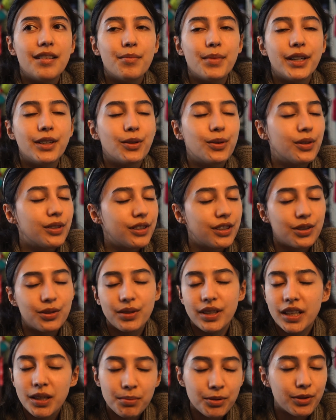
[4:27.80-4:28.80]
my ortho
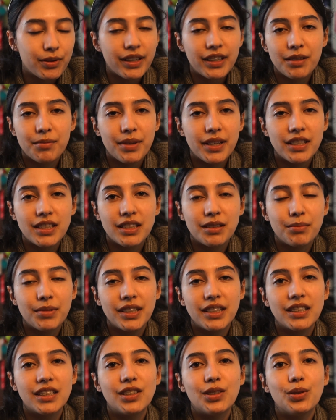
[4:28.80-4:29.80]
keeps recommending
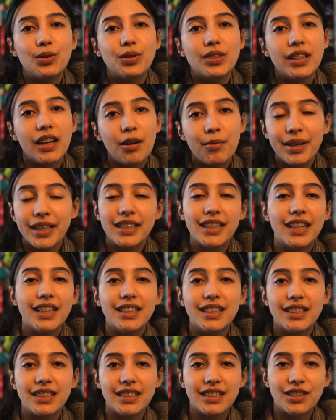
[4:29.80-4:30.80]
me to tell my
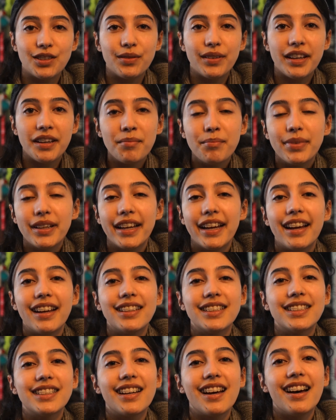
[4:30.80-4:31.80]
dentist to
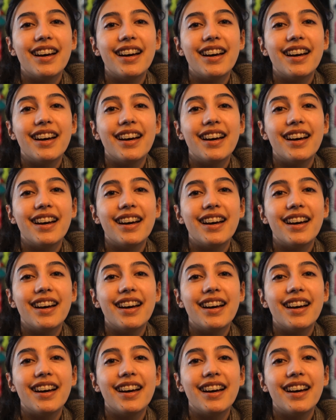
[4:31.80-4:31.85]
implant